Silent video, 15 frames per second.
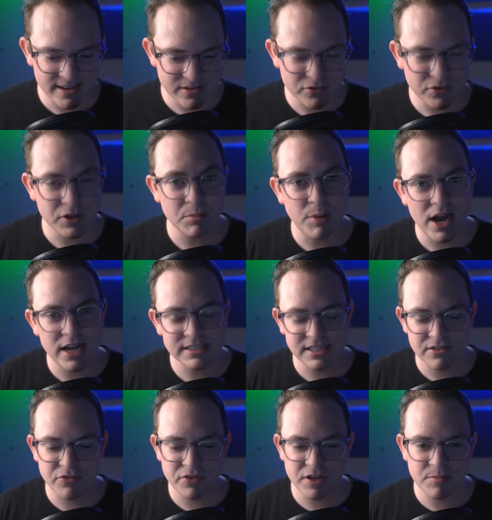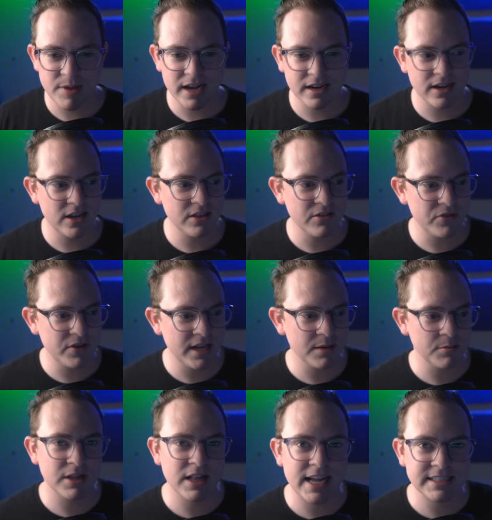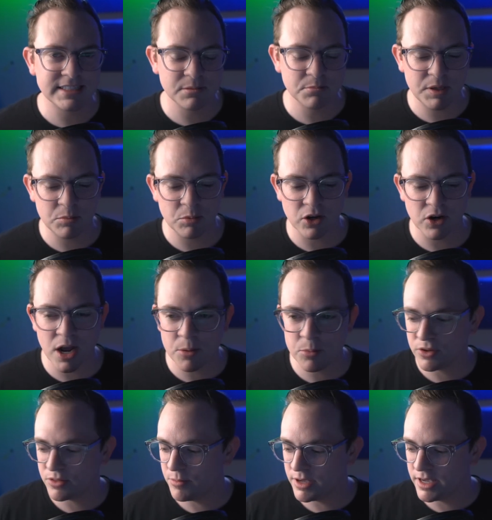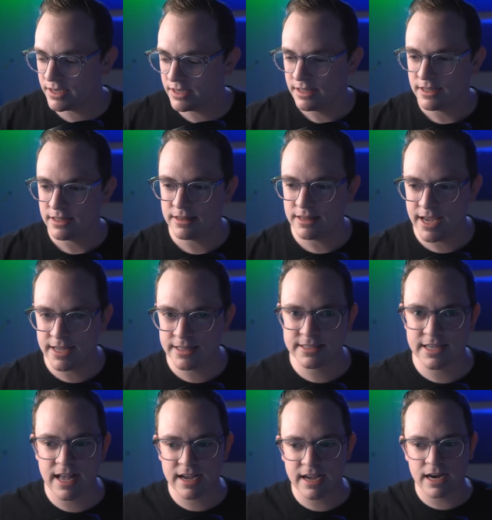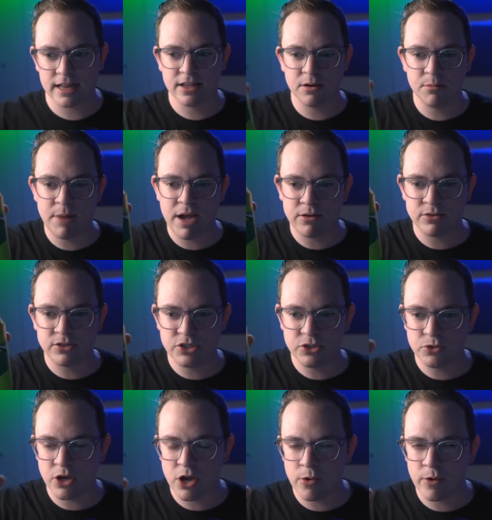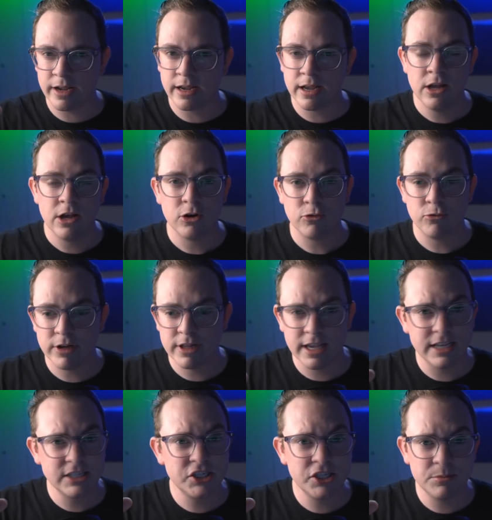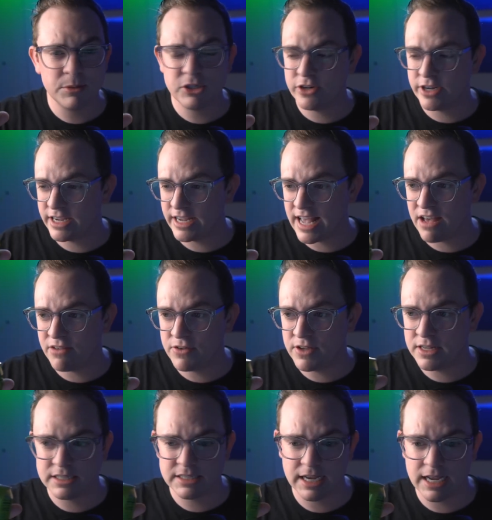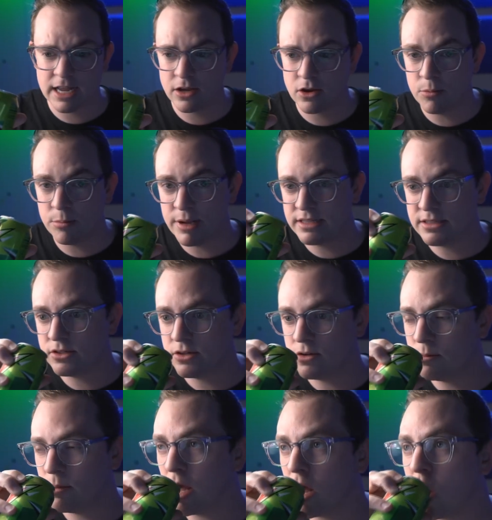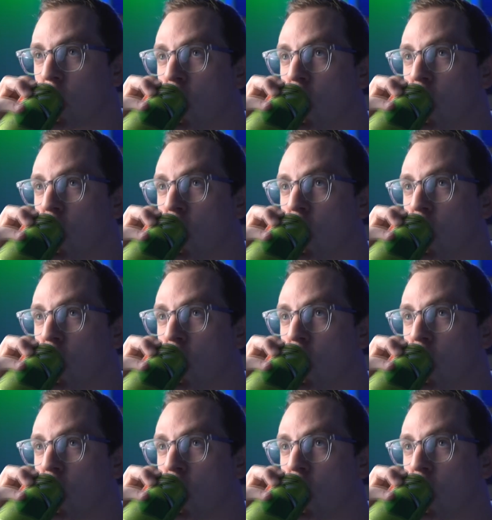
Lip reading: for the positive feedback on the feed. I'm glad some people are up with me late. I got a little Mountain Dew going. Really, I shouldn't be drinking caffeine because I got to go to bed soon, but